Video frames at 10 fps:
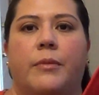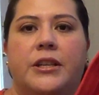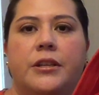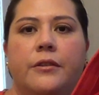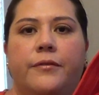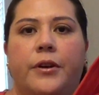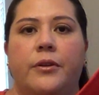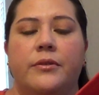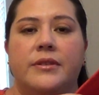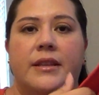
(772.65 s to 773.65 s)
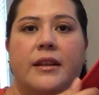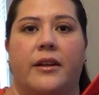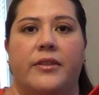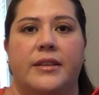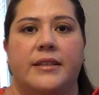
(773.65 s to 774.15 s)
my 2 phones, and
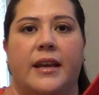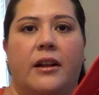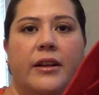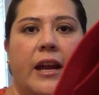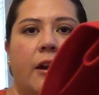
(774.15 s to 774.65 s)
then on this side, I'll